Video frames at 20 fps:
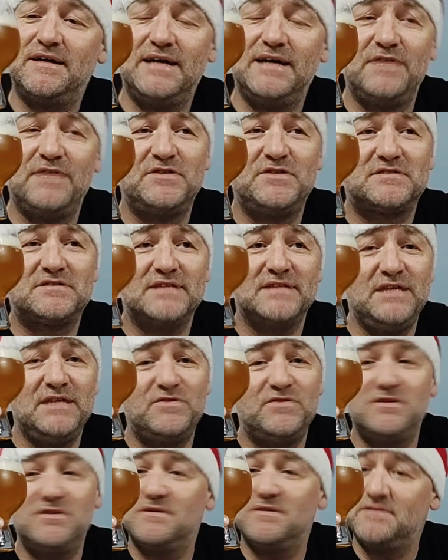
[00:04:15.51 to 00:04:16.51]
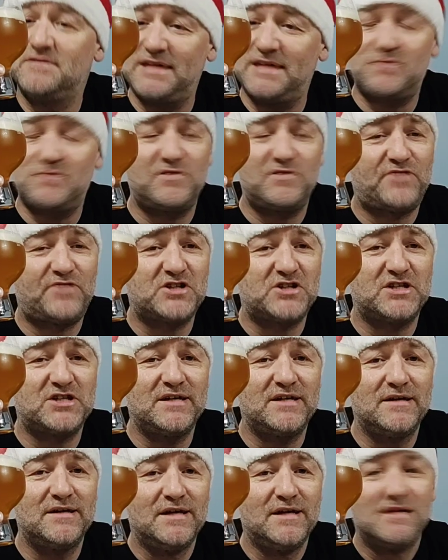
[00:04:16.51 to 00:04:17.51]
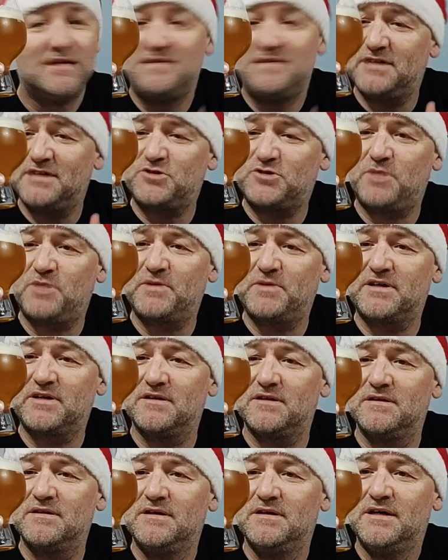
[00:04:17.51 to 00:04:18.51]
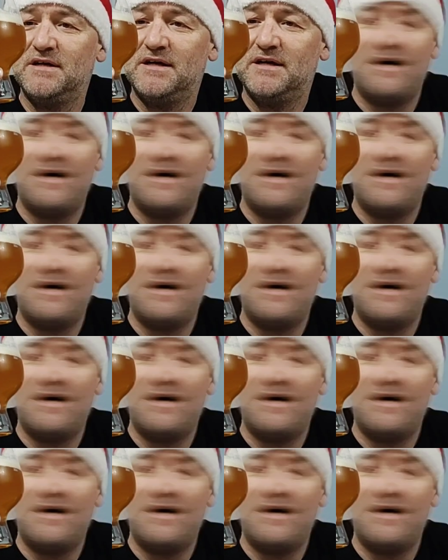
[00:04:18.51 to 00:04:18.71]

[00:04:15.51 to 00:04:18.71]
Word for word: If it's even that refreshing, that tropical,